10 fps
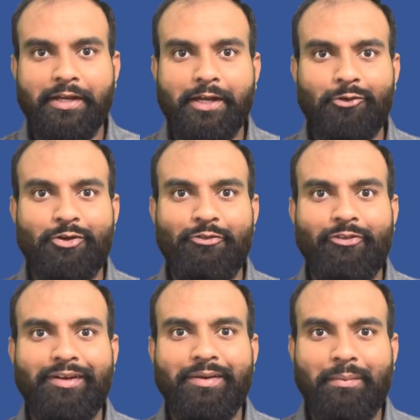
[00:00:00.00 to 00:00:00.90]
Hello
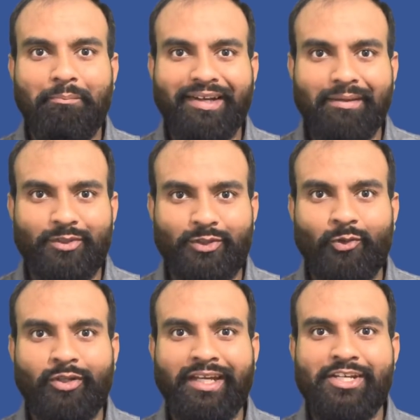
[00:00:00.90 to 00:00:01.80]
everyone, my name is
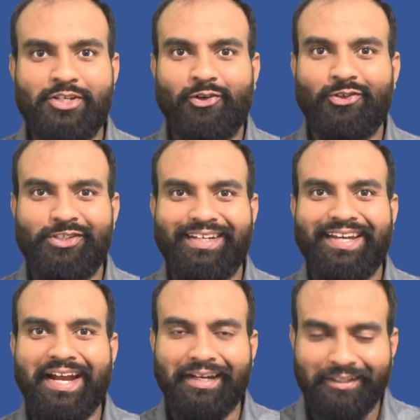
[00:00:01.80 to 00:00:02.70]
Lokesh Kaushik
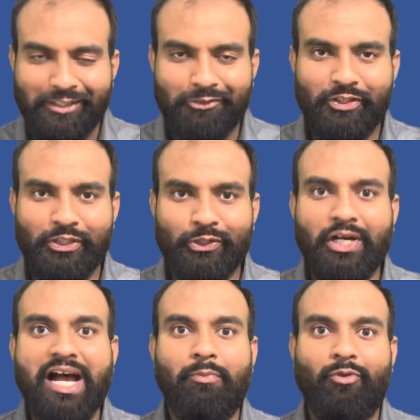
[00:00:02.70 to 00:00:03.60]
and in this video
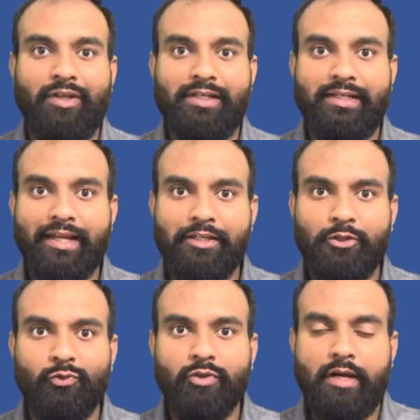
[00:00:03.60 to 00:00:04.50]
I'm gonna tell
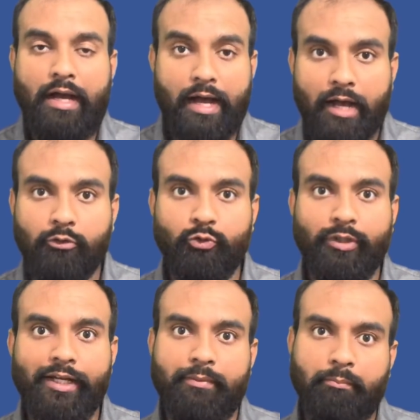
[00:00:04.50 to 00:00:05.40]
you how to
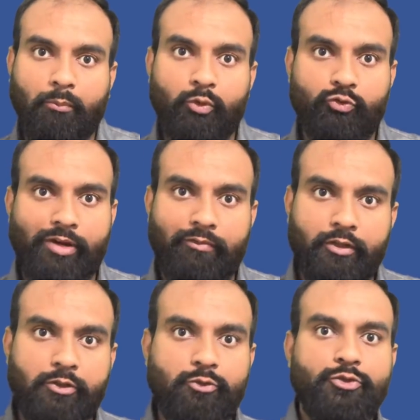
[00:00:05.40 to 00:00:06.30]
get more
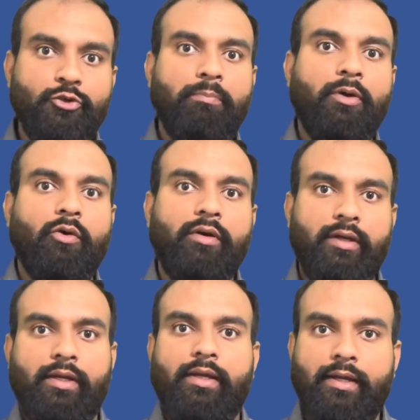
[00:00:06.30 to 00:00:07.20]
traffic to your blog
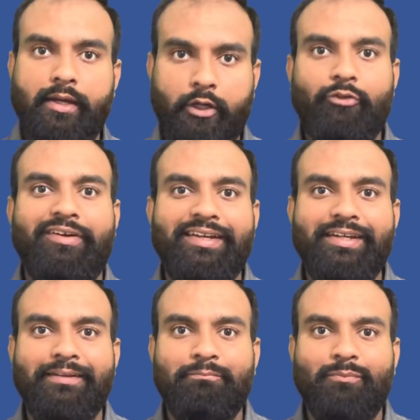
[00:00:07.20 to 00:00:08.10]
quickly.
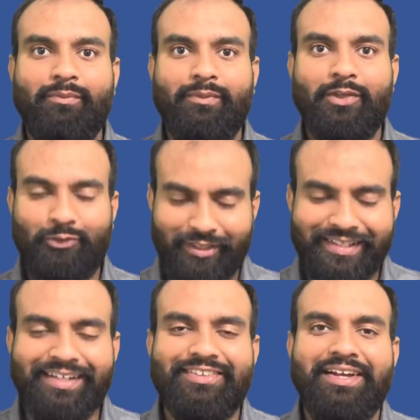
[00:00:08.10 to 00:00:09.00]
So let's
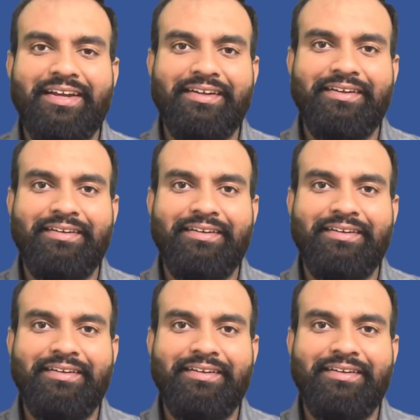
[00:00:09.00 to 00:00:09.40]
get started.